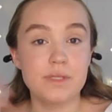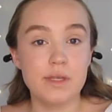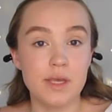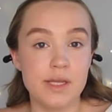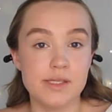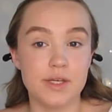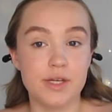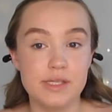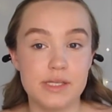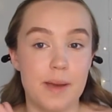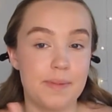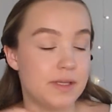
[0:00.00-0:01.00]
it's a good
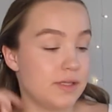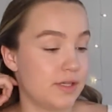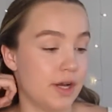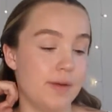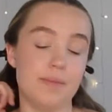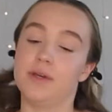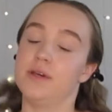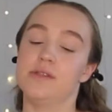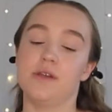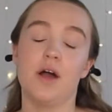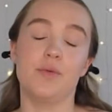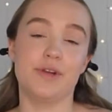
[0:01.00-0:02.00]
stepping stone
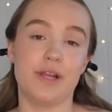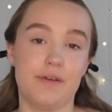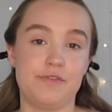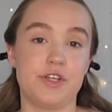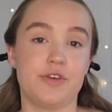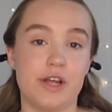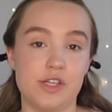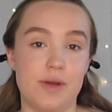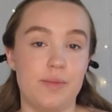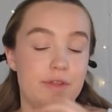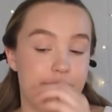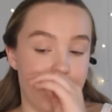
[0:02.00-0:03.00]
because I would love to
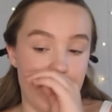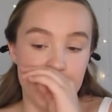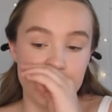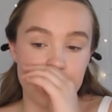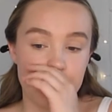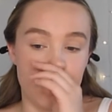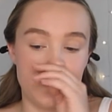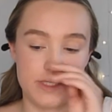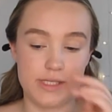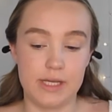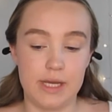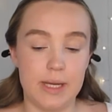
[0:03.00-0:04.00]
graduate with a first, but
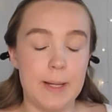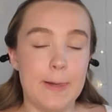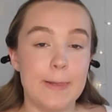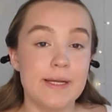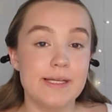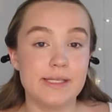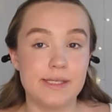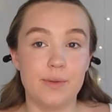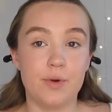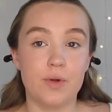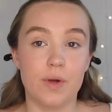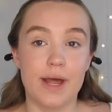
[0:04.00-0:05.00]
obviously see
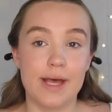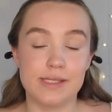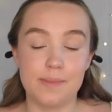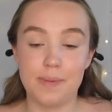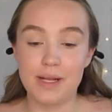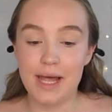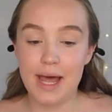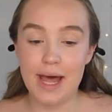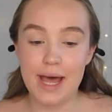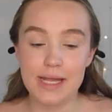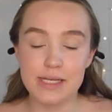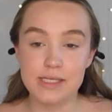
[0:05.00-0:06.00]
what God has
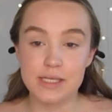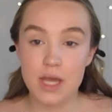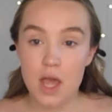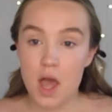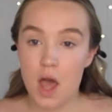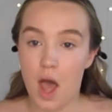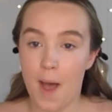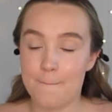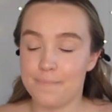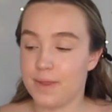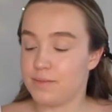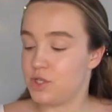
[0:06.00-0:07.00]
planned.
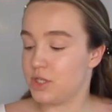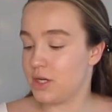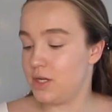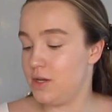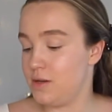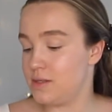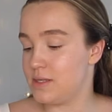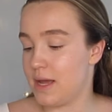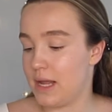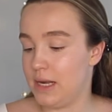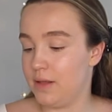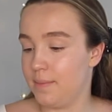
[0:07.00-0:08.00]
I'm just going to use
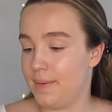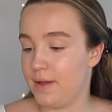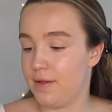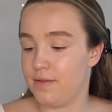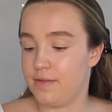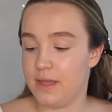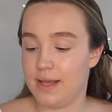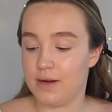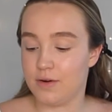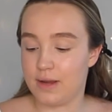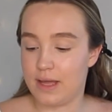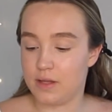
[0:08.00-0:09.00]
a little bit of the
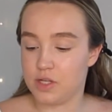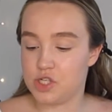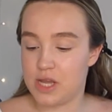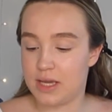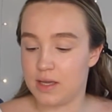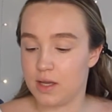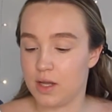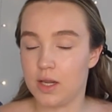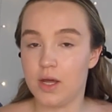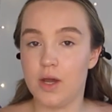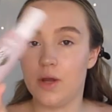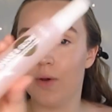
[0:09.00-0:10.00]
L'Oreal Shake and
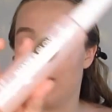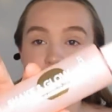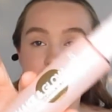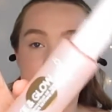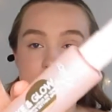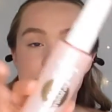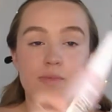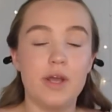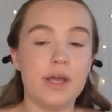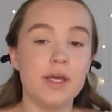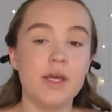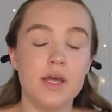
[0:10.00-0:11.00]
Glow setting
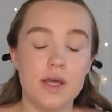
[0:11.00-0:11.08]
spray.